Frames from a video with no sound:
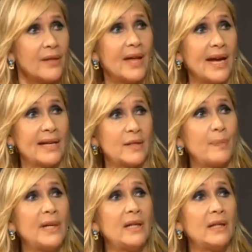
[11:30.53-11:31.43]
there has
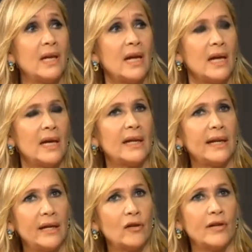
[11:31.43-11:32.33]
been an
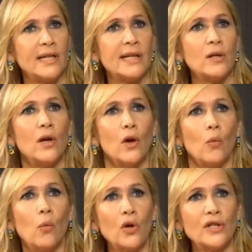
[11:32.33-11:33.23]
increase? And
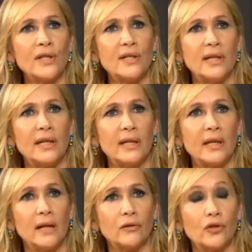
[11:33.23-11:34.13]
what is the
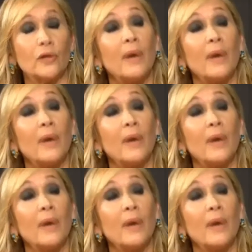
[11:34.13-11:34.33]
culture